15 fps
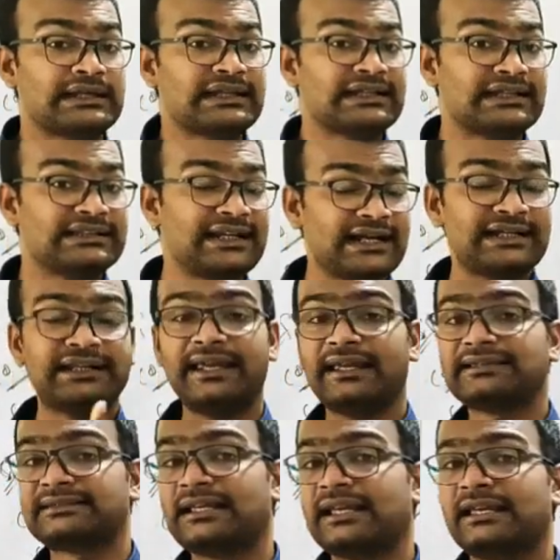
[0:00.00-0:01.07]
in that
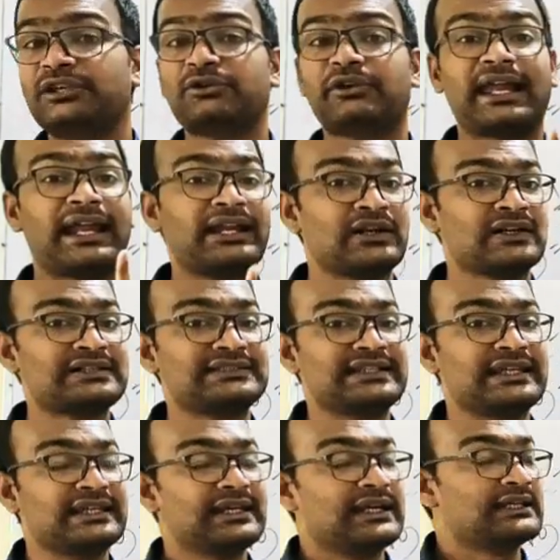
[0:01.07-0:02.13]
case you cannot
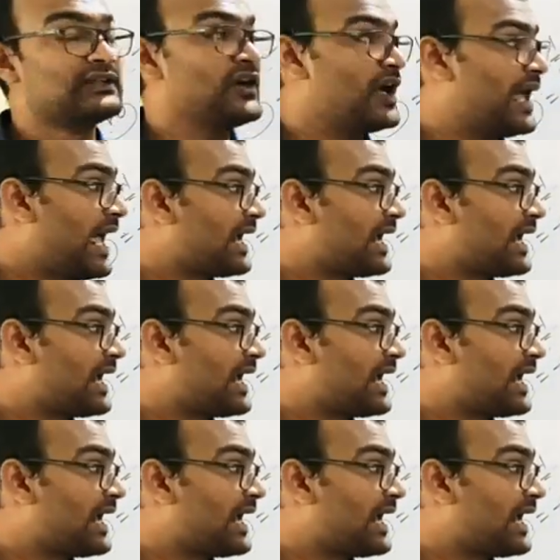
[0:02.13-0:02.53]
say the